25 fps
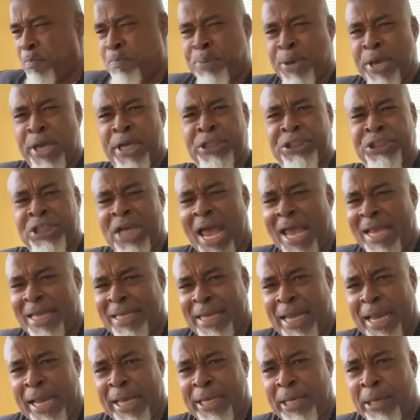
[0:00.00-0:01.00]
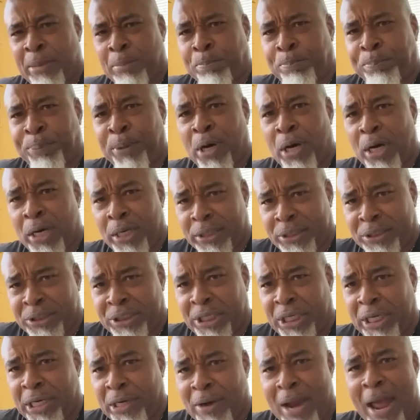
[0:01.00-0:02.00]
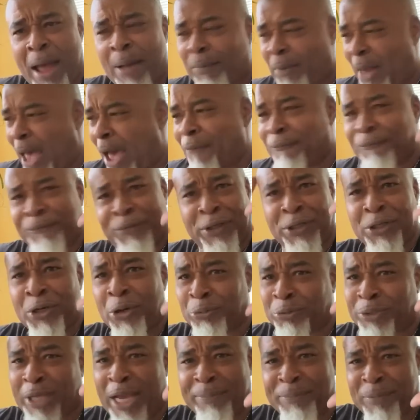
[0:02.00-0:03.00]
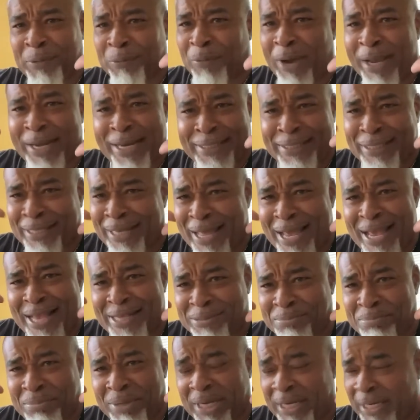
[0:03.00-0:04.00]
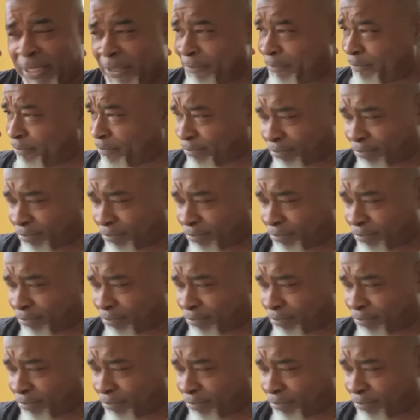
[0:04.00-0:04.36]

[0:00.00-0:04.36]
big, gigantic buck deer. I, I videotaped it right at the last minute.